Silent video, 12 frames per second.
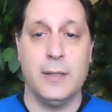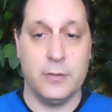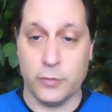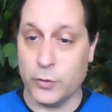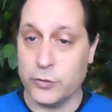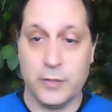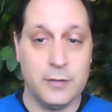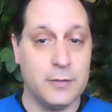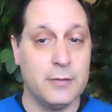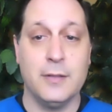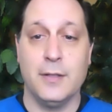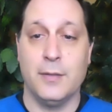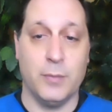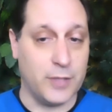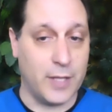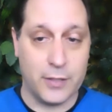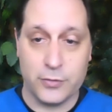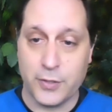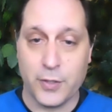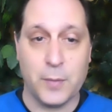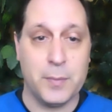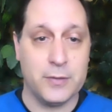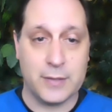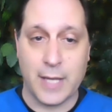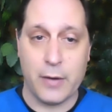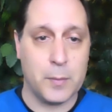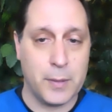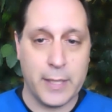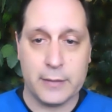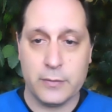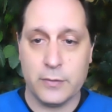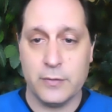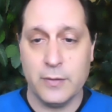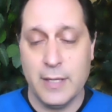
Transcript: surgeons, massage therapists, chiropractors,